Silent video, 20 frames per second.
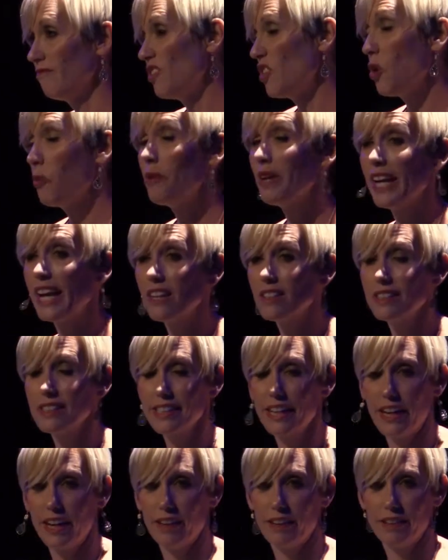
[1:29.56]
Nobody else
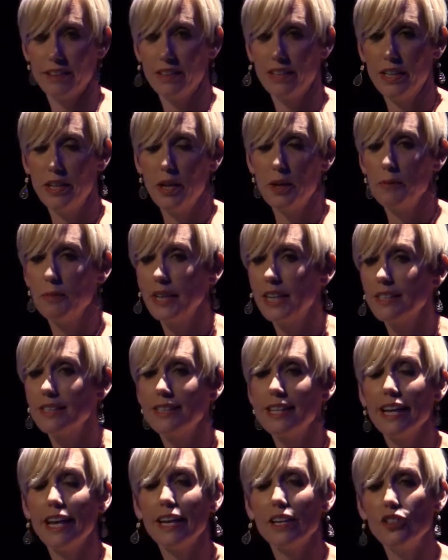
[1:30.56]
cared
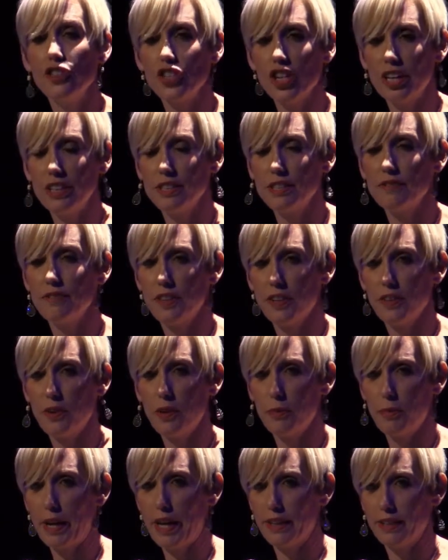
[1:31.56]
because they had just filled
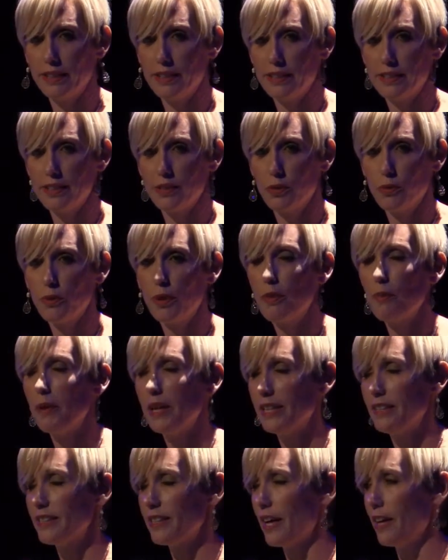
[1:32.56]
their bellies with
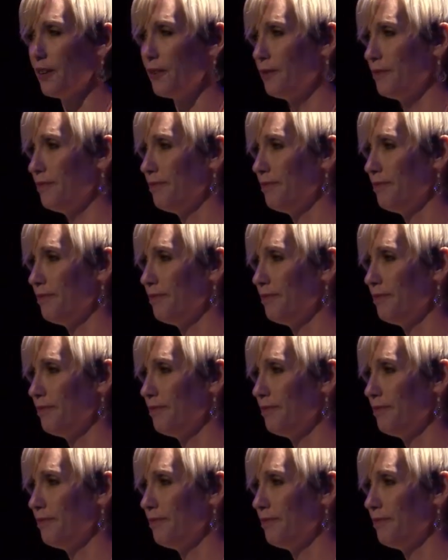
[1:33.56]
pizza,